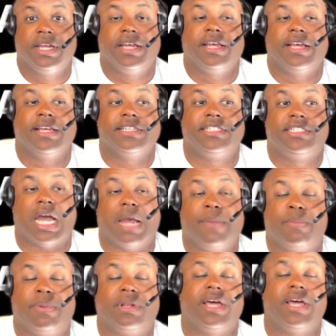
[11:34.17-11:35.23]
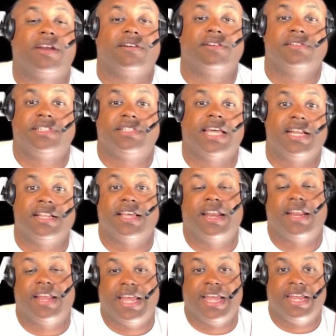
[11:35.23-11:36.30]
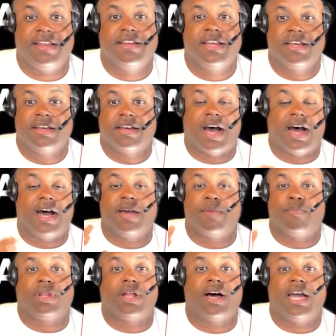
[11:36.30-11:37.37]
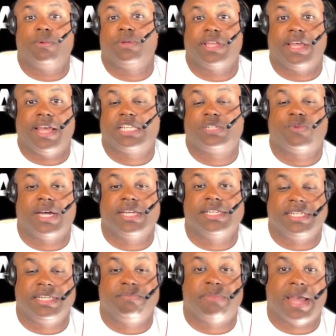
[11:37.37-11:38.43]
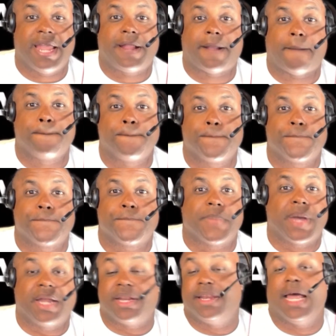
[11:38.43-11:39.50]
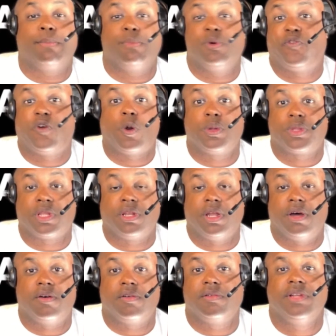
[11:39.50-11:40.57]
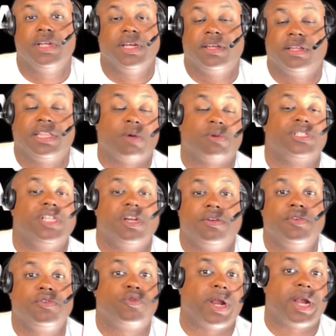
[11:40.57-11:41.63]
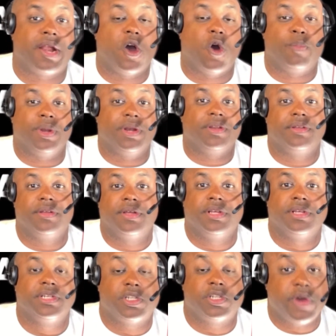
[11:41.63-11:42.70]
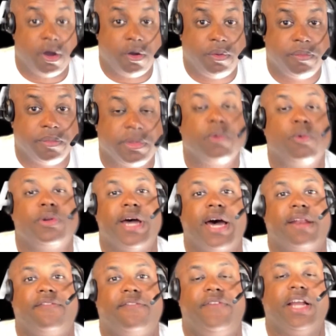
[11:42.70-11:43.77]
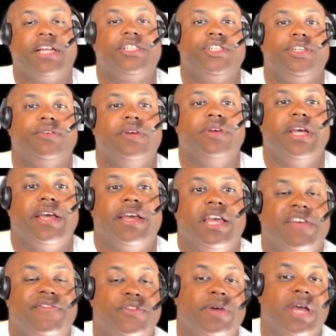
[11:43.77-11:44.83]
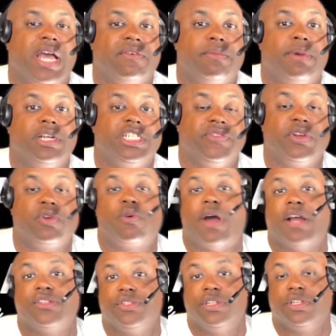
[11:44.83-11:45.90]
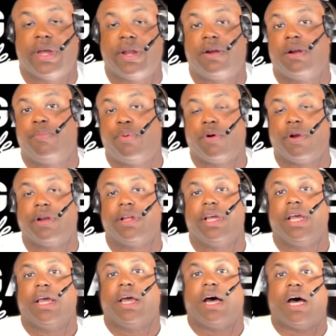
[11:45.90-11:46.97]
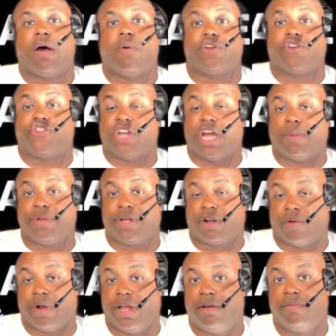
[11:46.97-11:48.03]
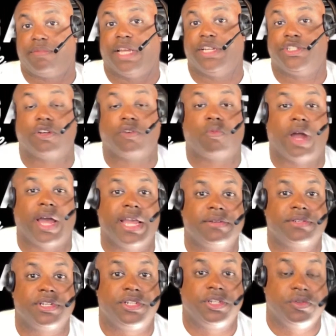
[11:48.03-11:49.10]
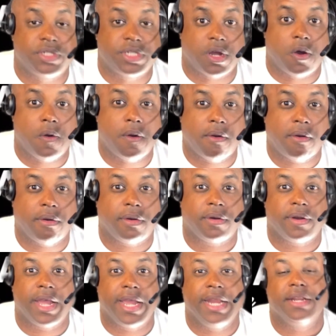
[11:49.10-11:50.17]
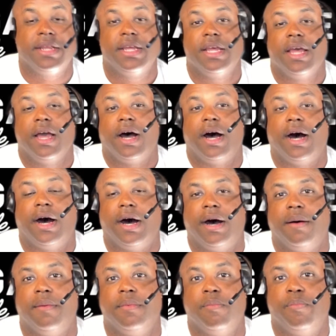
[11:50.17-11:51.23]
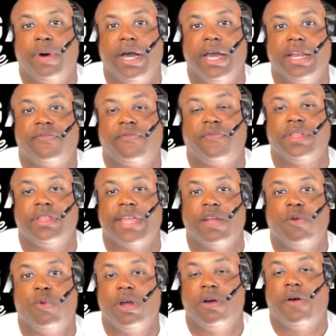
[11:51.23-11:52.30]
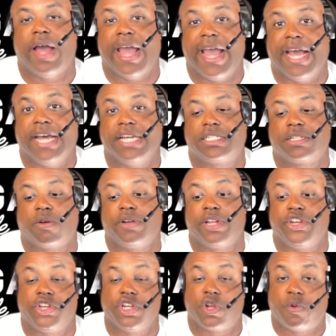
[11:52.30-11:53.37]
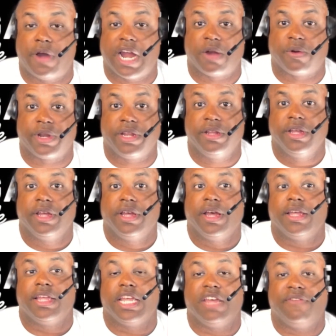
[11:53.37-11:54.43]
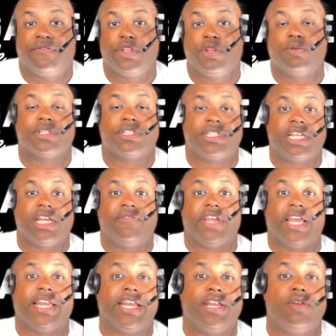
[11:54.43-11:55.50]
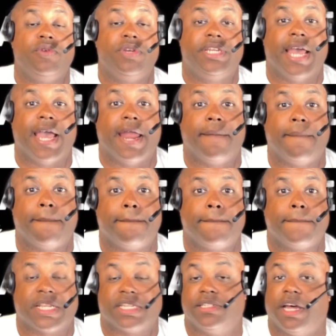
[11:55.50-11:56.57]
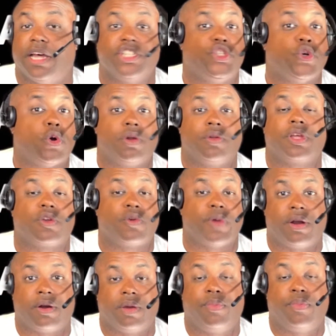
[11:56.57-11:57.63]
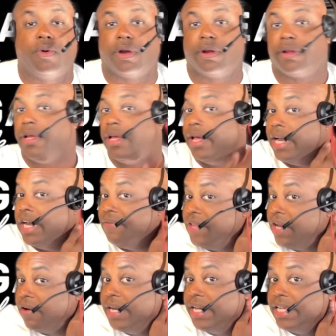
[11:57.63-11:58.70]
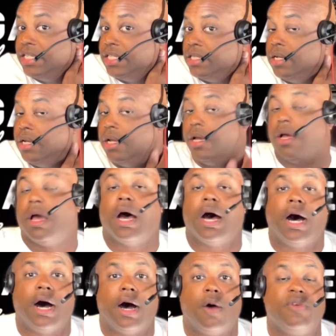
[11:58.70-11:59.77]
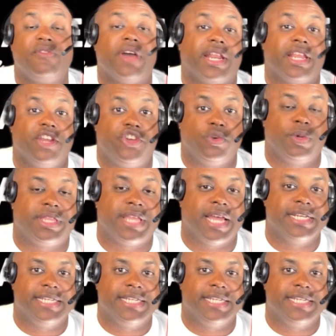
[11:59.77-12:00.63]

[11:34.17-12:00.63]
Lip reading: is type up a letter saying that, "Hey, I applied with XYZ Bank. I did not move forward with the loan. There was no new credit opened." So, no, it will not affect you if you have a bunch of inquiries on your credit report when you're shopping around. That's your right to do so, right? But they will ask on each inquiry if you received any new debt that's not shown on the credit report. And if there is, we've got to hit you with that